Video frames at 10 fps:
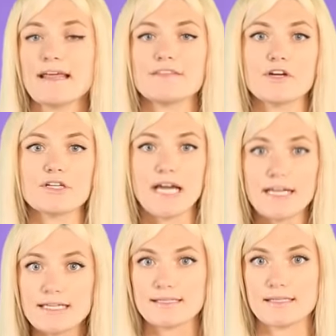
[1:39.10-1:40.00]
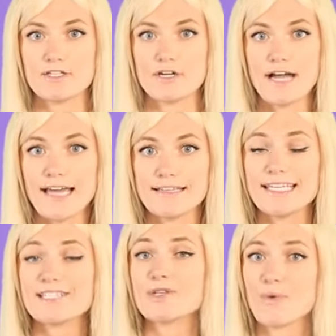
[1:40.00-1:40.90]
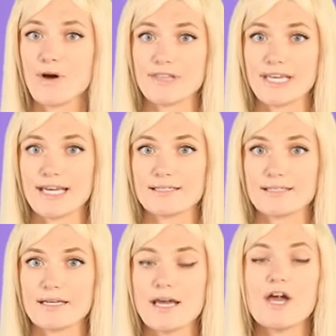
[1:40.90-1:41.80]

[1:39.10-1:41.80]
that their youngest sister, Kylie, is the wealthiest.